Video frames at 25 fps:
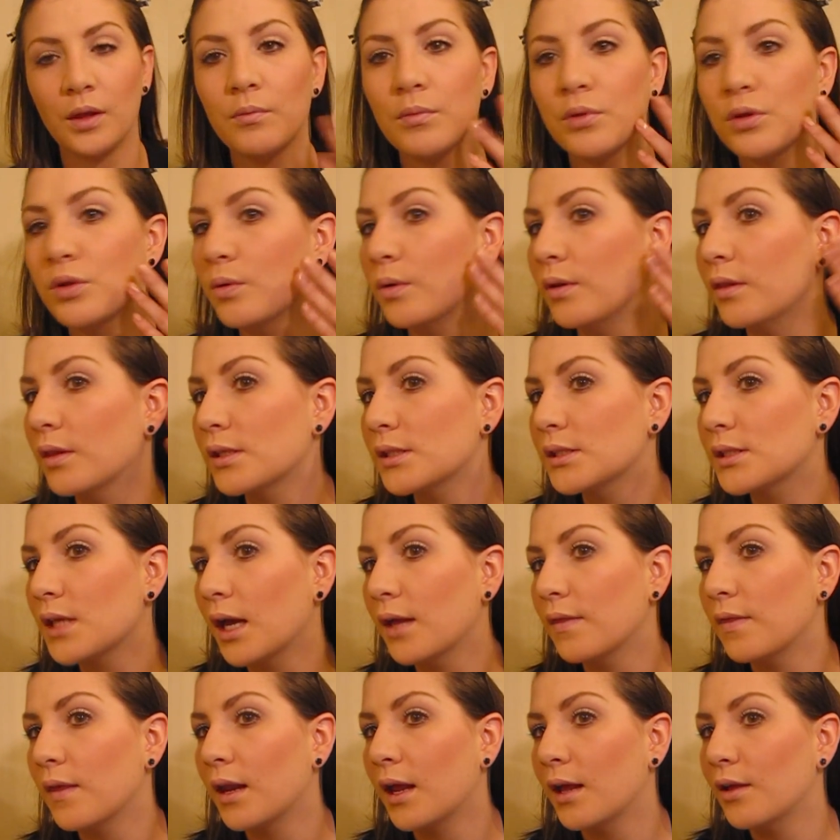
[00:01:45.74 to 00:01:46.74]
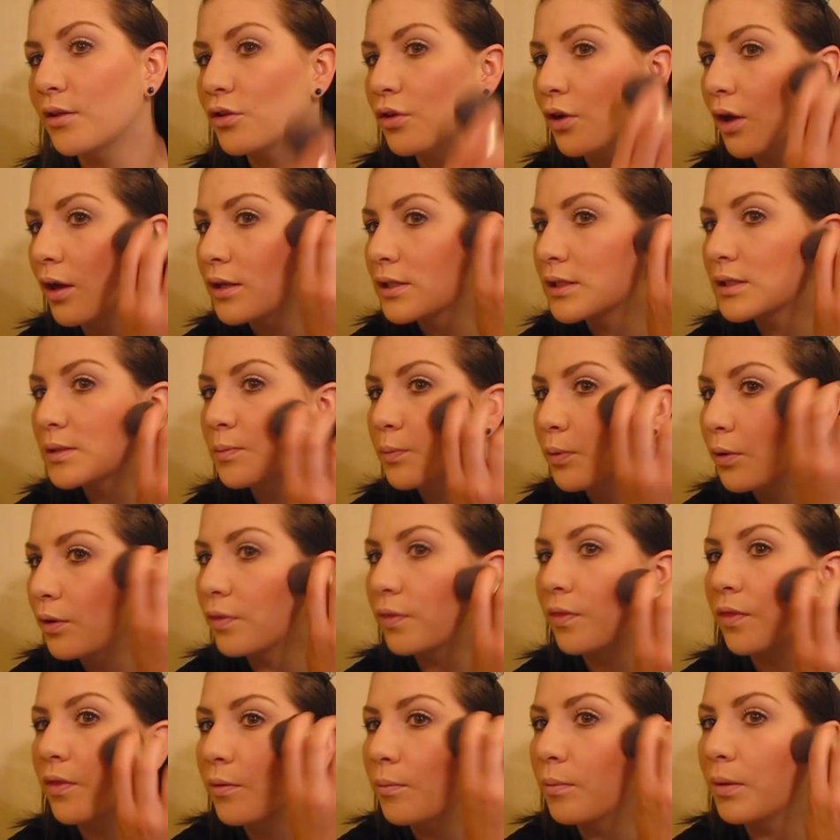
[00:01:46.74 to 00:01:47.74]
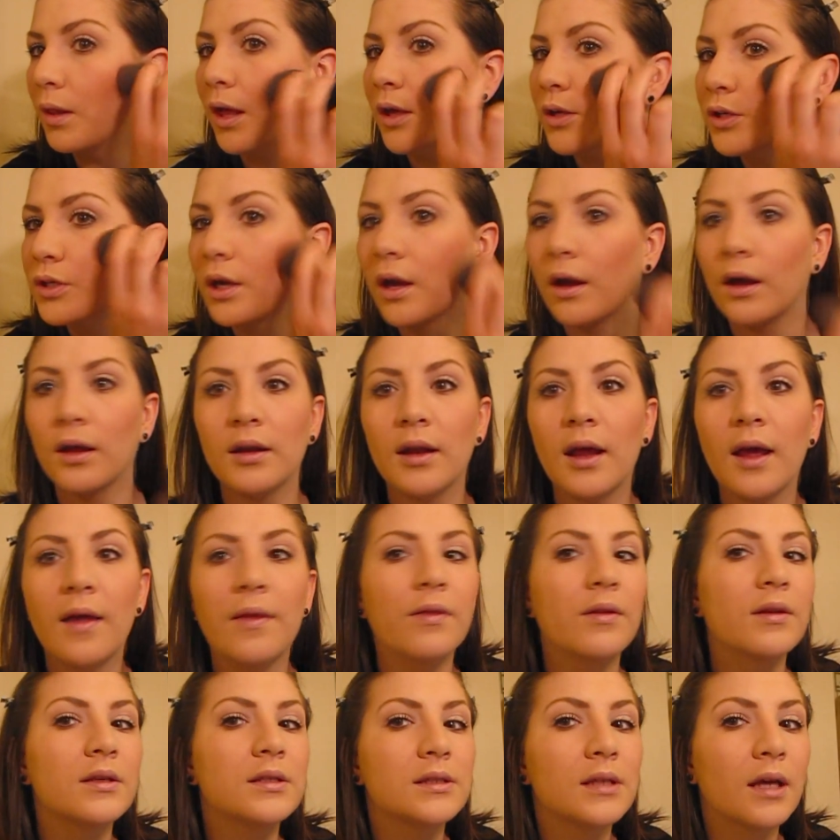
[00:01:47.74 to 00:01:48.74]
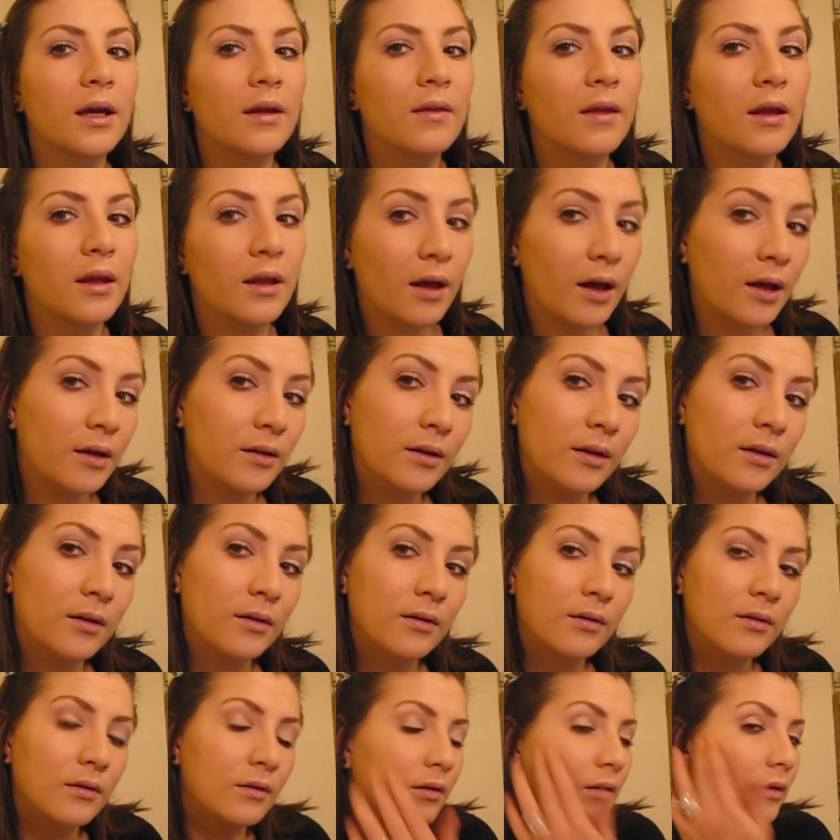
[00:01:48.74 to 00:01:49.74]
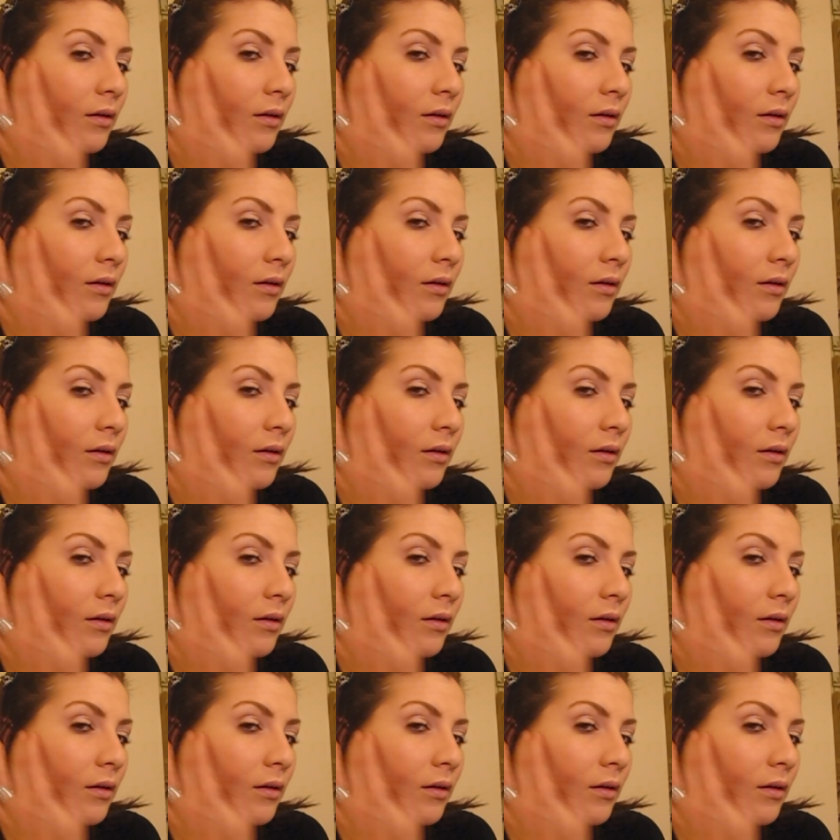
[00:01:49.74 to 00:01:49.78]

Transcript: between the side that I just put the blush on and the side that I didn't.